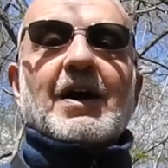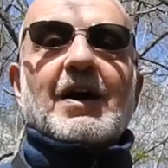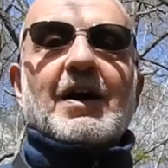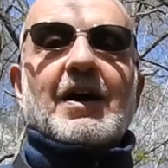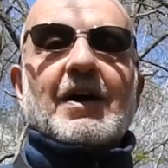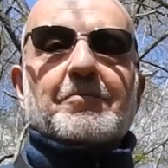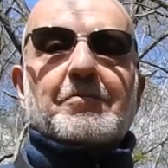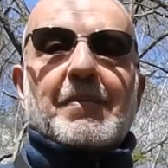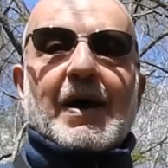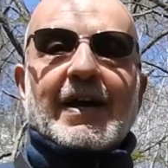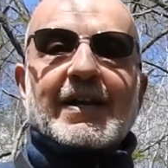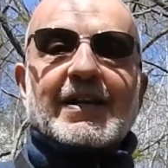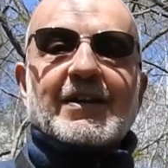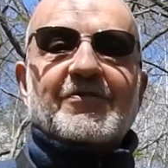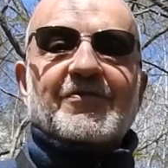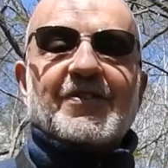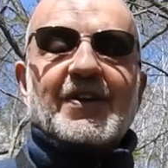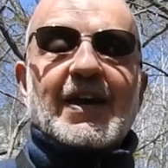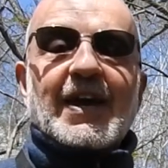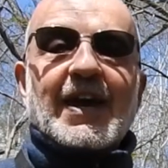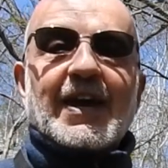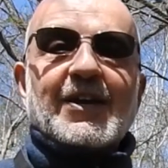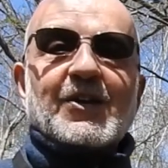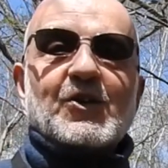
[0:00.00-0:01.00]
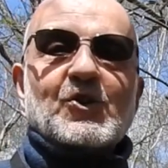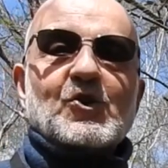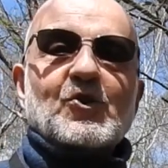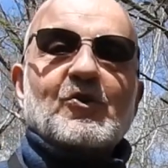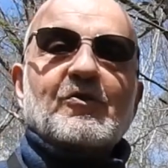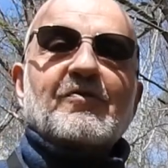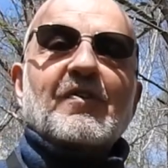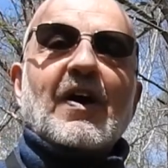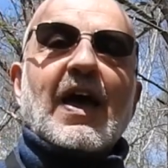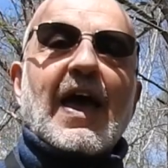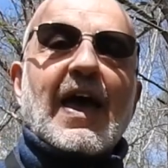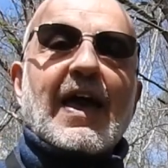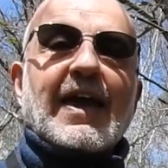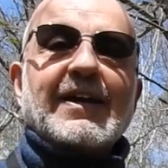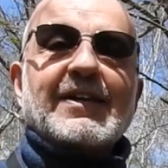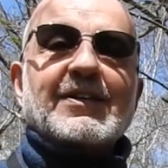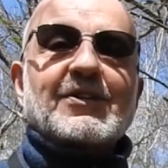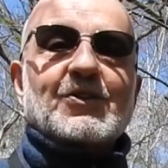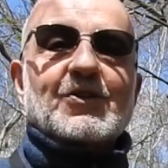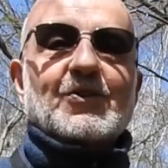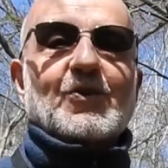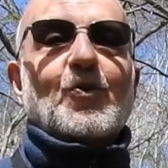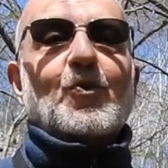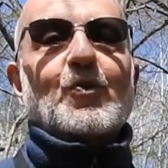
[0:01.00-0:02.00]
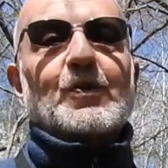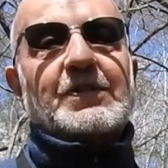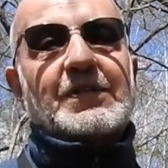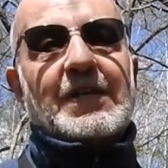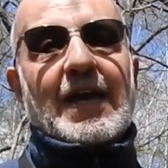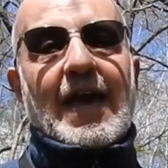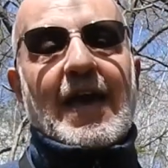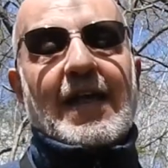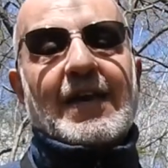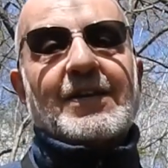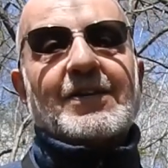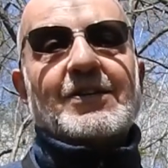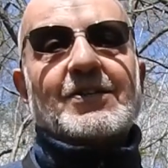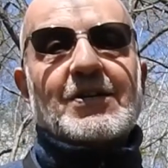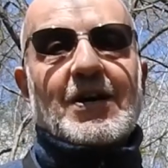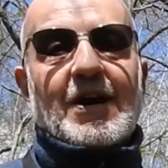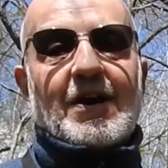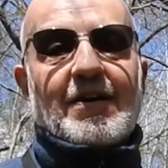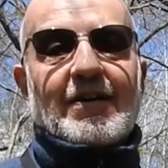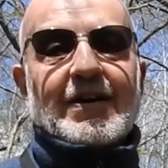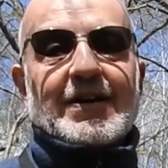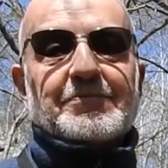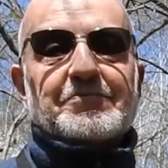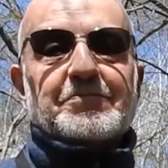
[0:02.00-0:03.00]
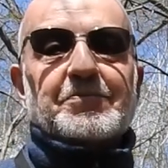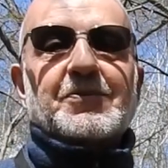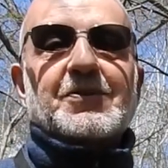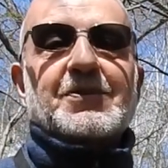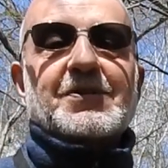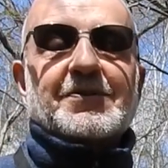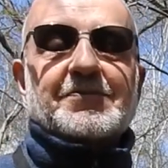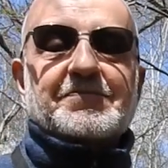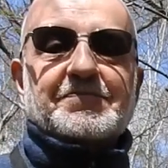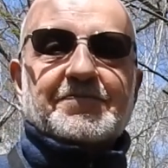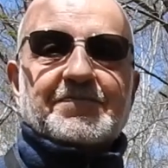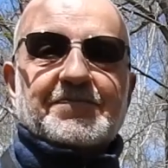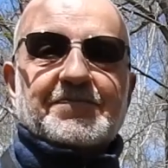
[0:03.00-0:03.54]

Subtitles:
a magnification of 8 or 10 times.